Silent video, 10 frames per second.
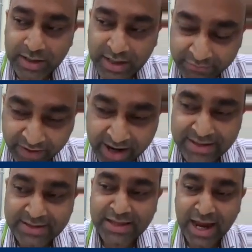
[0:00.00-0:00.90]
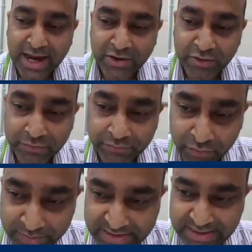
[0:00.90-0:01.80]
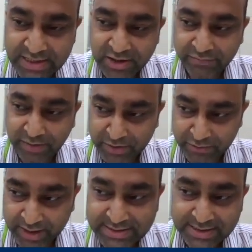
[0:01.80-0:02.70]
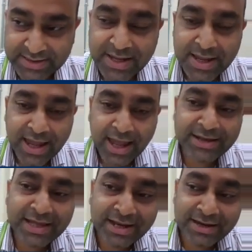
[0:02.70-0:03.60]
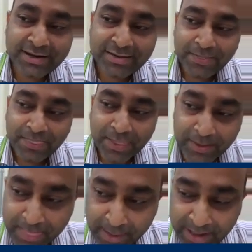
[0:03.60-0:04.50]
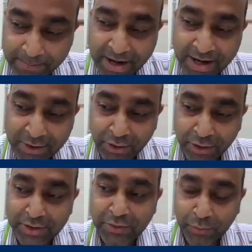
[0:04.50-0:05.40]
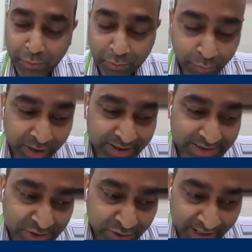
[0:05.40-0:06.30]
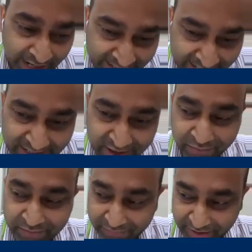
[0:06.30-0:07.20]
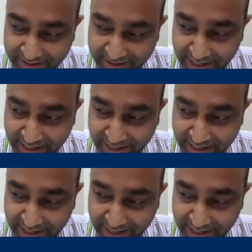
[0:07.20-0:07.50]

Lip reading: define the hydrophobicity of amino acids. And then depending on what is your criteria of defining